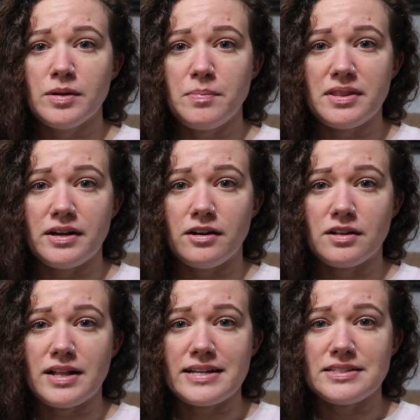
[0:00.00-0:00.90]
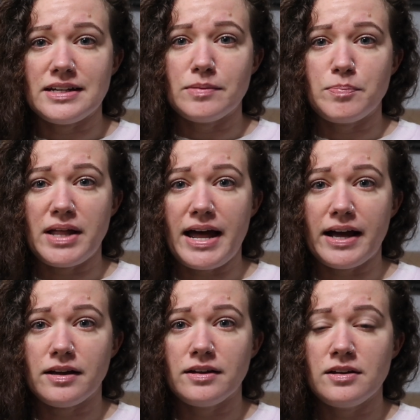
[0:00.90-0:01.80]
but they're a classic
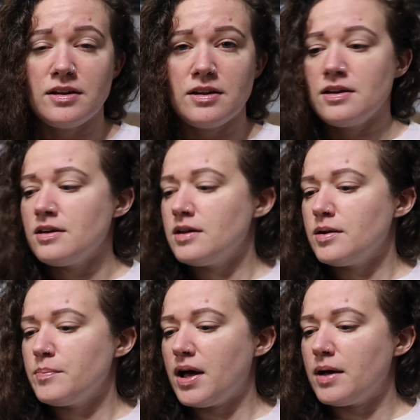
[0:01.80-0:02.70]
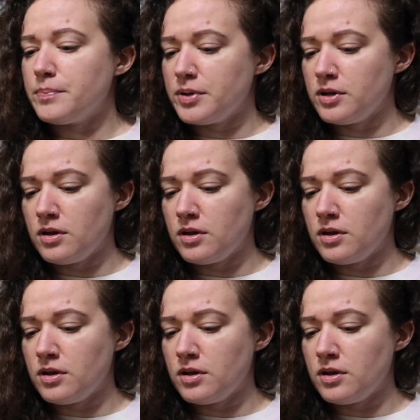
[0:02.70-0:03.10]
black pump,